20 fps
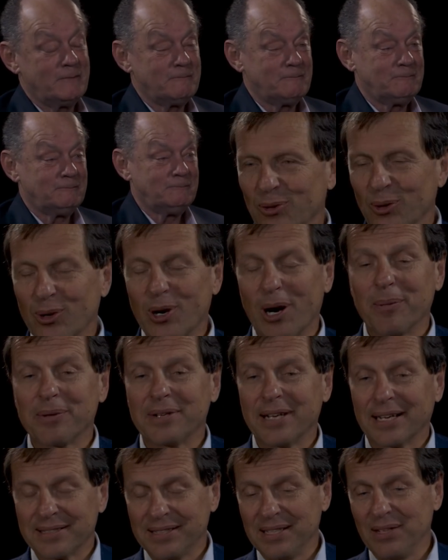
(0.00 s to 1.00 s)
They have no carbon
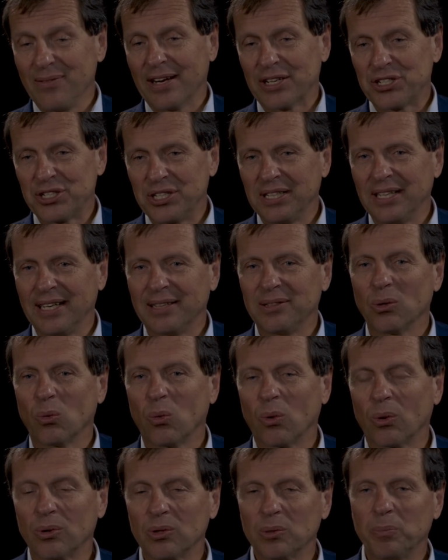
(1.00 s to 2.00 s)
tax. They've actually led the
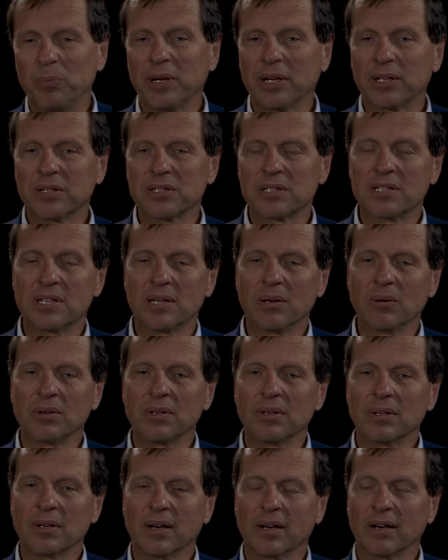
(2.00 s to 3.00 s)
world because they
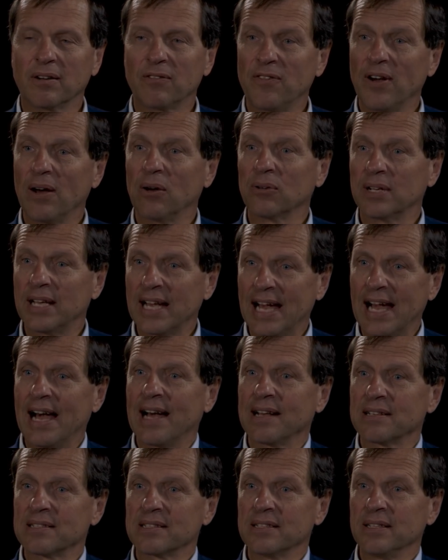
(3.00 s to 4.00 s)
found
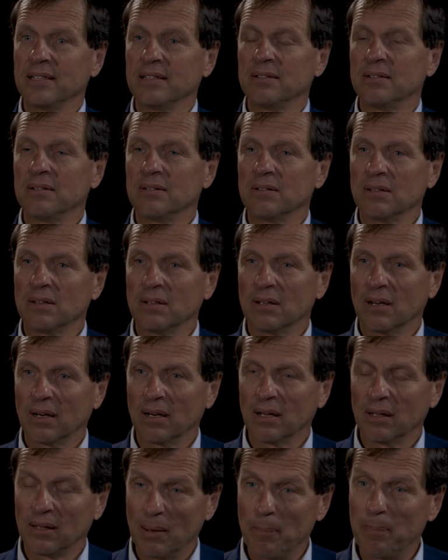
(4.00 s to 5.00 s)
gas in
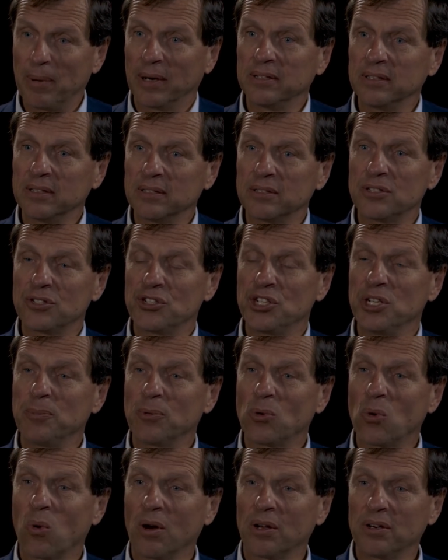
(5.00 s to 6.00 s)
abundant, cheap
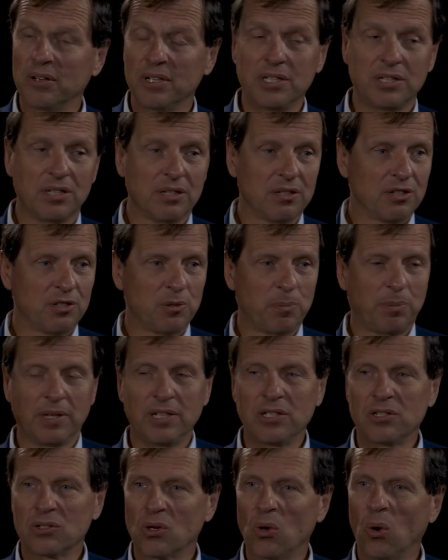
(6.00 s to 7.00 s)
quantities and
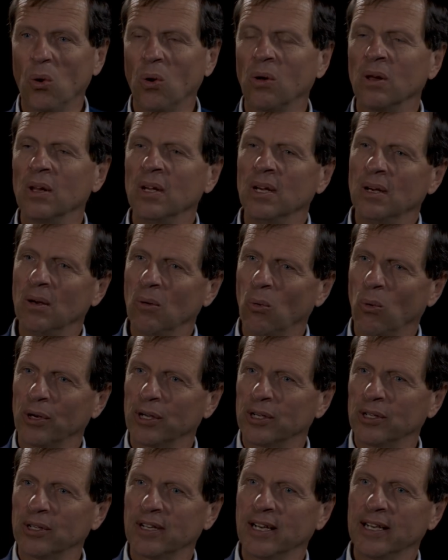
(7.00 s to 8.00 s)
displaced coal. What
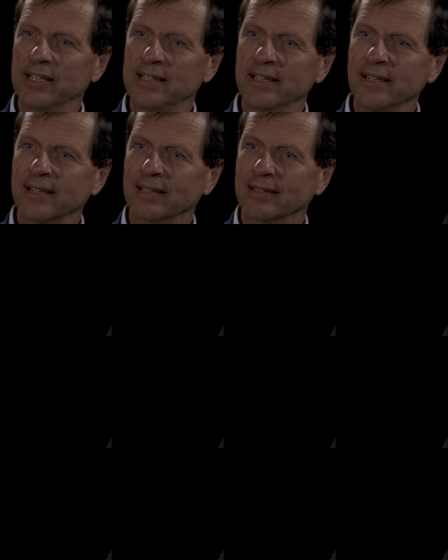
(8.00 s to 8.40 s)
a good idea.